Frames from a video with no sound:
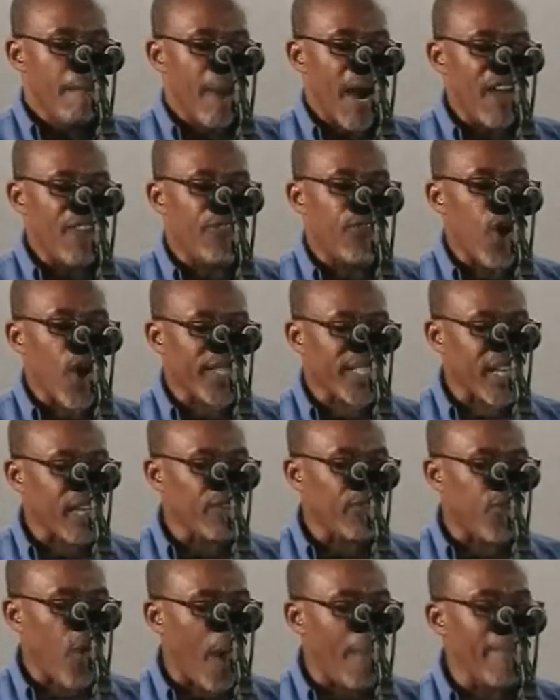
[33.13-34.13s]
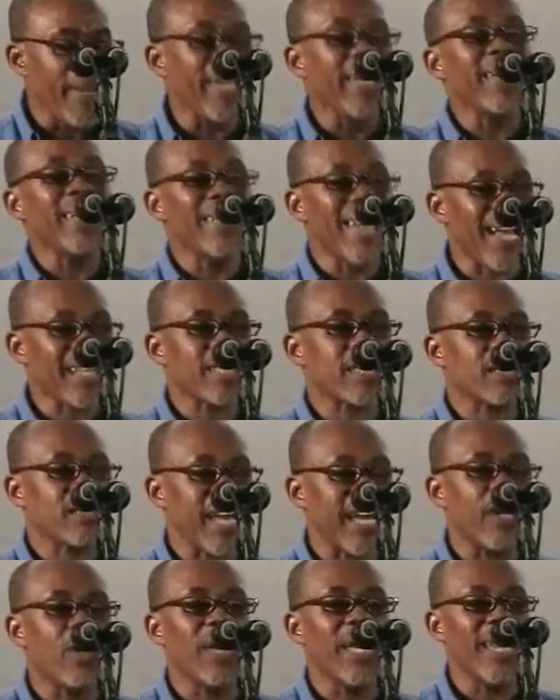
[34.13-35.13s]
by voting for me in the
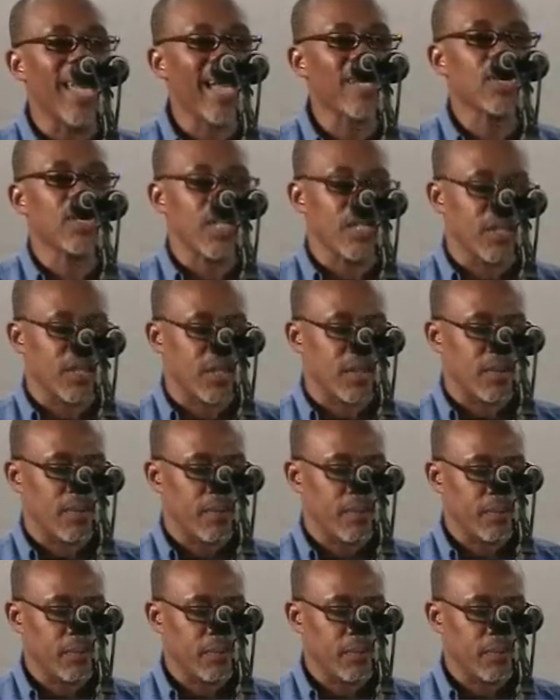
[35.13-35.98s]
next general elections,